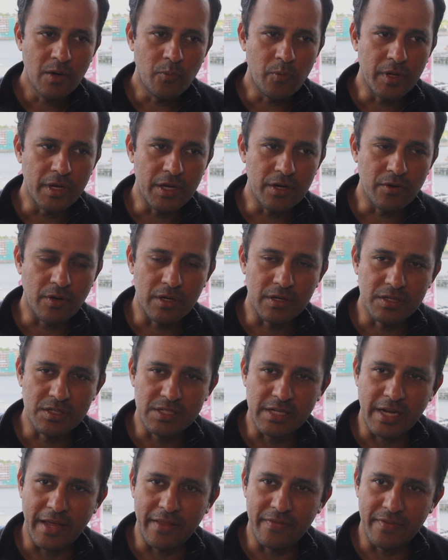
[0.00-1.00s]
We need to
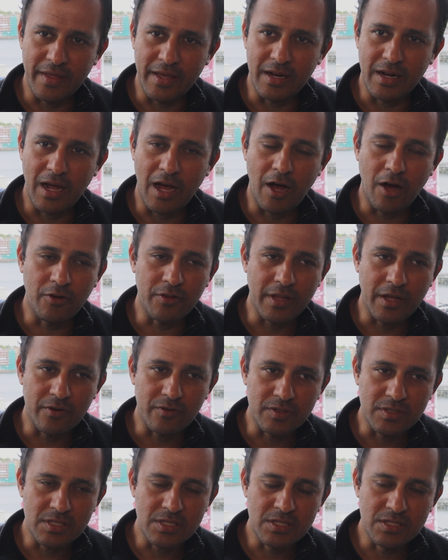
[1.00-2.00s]
understand then how that
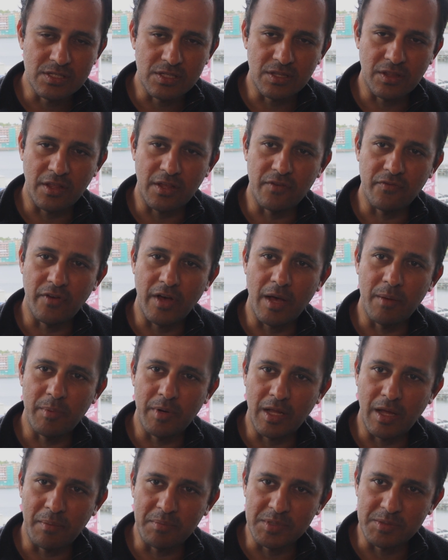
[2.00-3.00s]
resistance in the
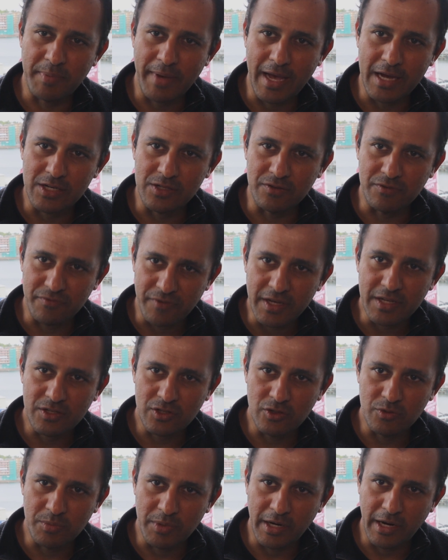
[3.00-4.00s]
environment comes back to
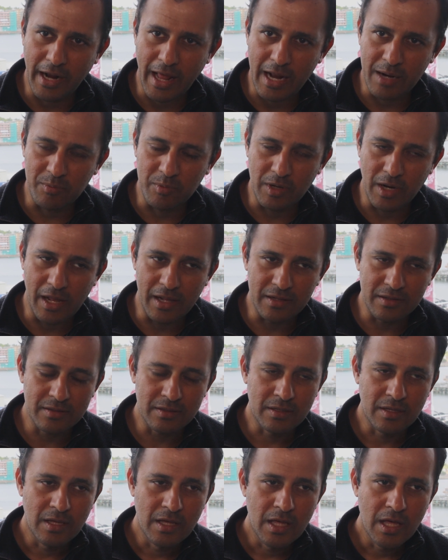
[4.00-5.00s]
affect human and animal health.